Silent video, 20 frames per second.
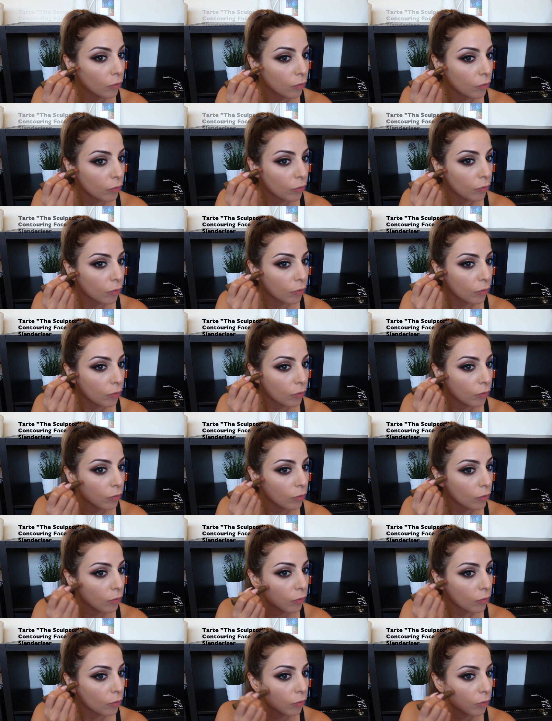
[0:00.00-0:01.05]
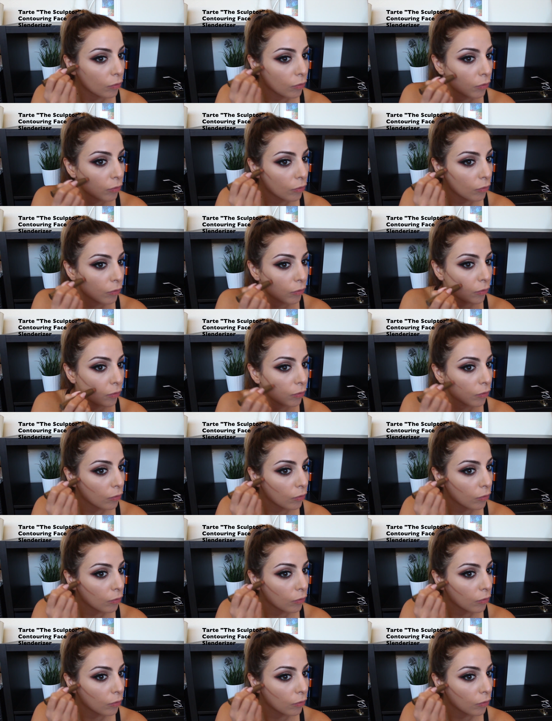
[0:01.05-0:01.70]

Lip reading: [no speech]